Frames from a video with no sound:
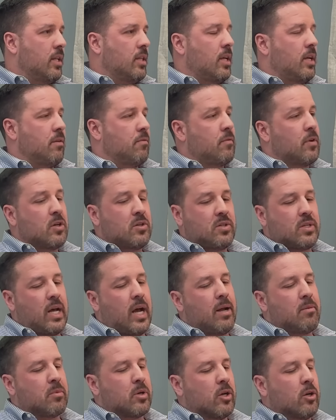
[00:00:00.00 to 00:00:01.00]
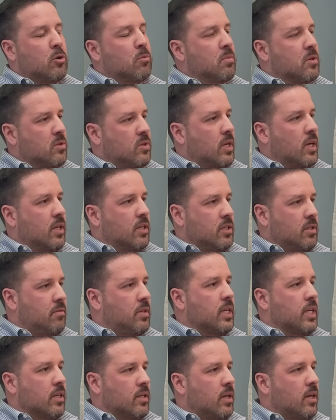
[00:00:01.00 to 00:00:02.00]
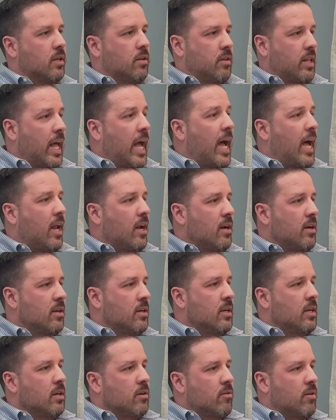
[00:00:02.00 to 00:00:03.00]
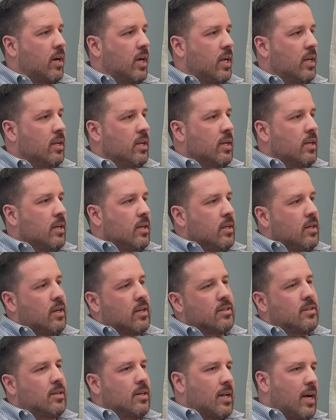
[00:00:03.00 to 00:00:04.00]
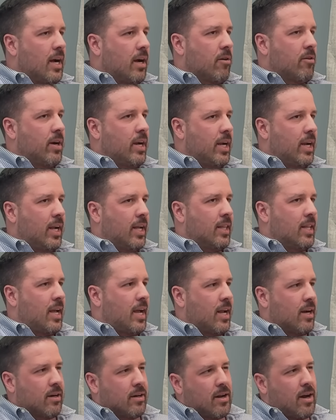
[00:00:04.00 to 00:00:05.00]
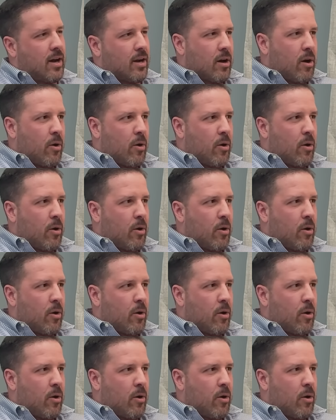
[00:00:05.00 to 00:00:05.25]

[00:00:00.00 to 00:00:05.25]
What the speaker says: And first time go percentage, if they can tell you that, right? Because denial rate and that are not